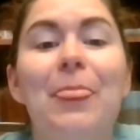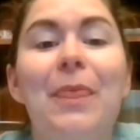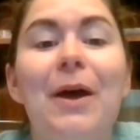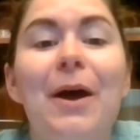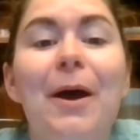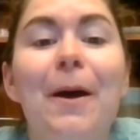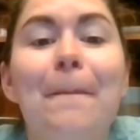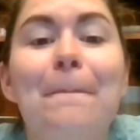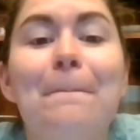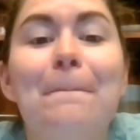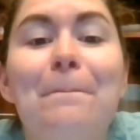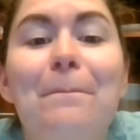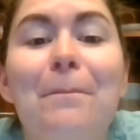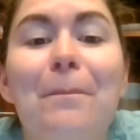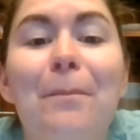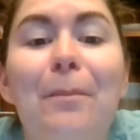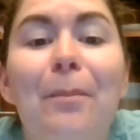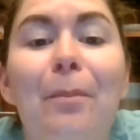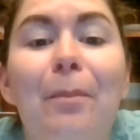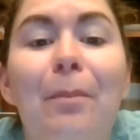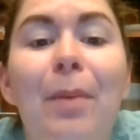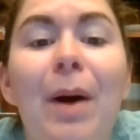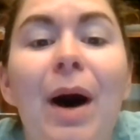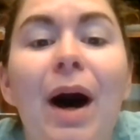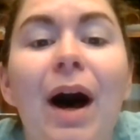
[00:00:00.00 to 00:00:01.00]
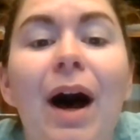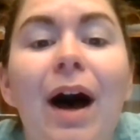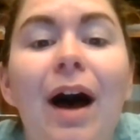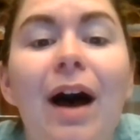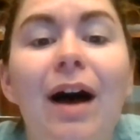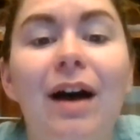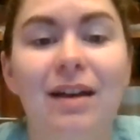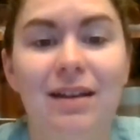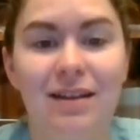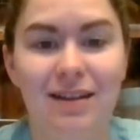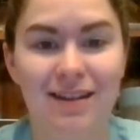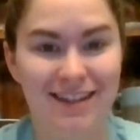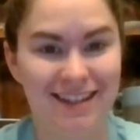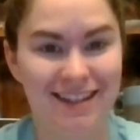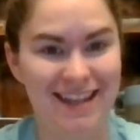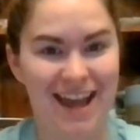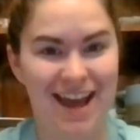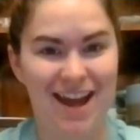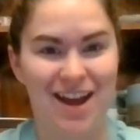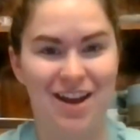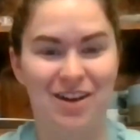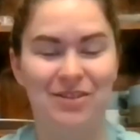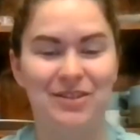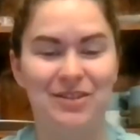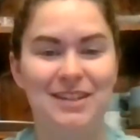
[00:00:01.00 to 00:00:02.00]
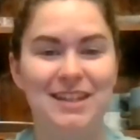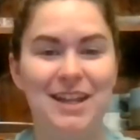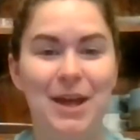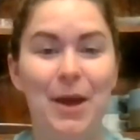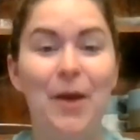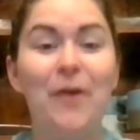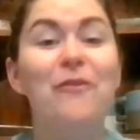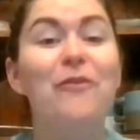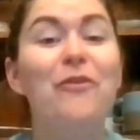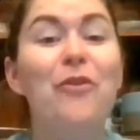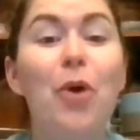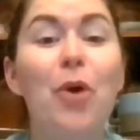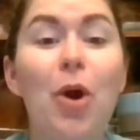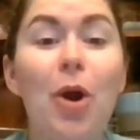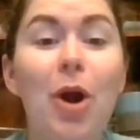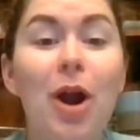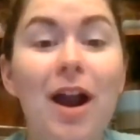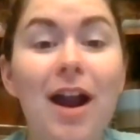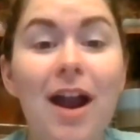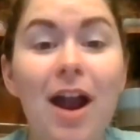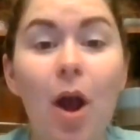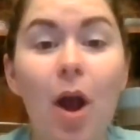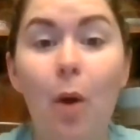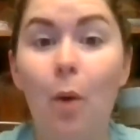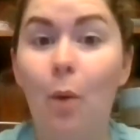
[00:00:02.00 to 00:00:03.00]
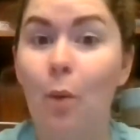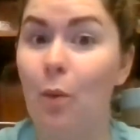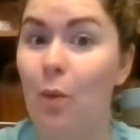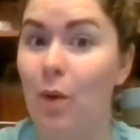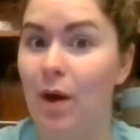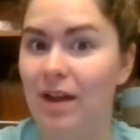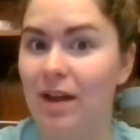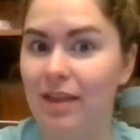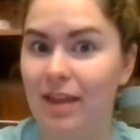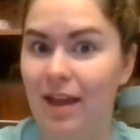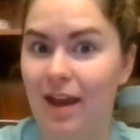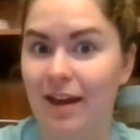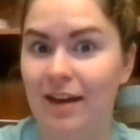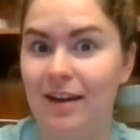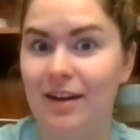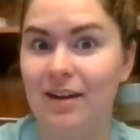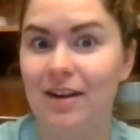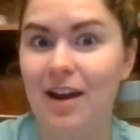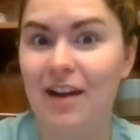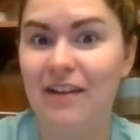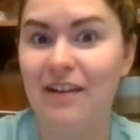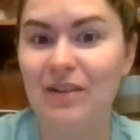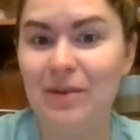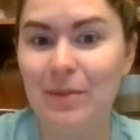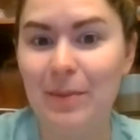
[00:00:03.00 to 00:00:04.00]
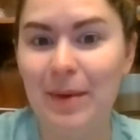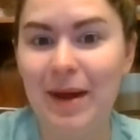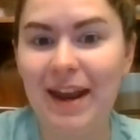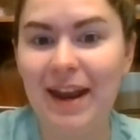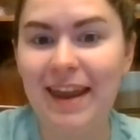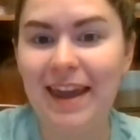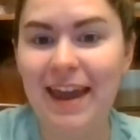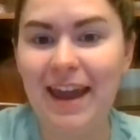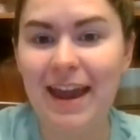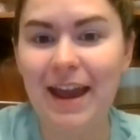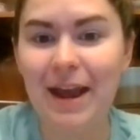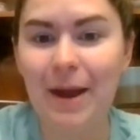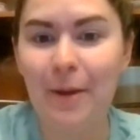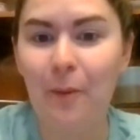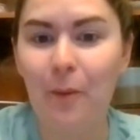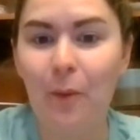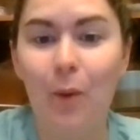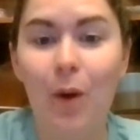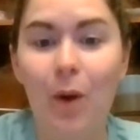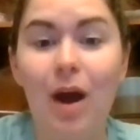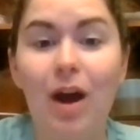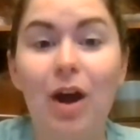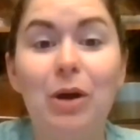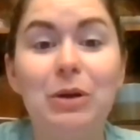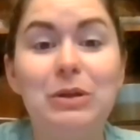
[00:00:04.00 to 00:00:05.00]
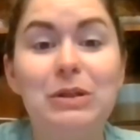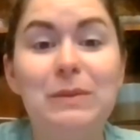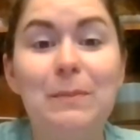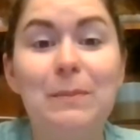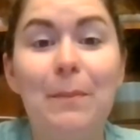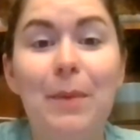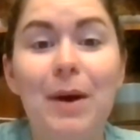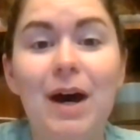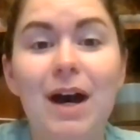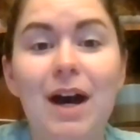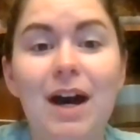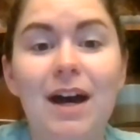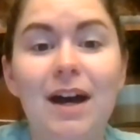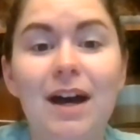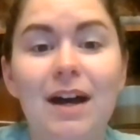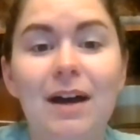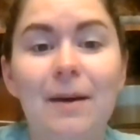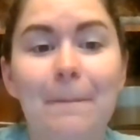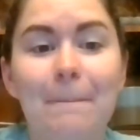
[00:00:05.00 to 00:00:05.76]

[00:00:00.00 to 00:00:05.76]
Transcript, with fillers: The b sound. Or what letter, everybody? What goes b?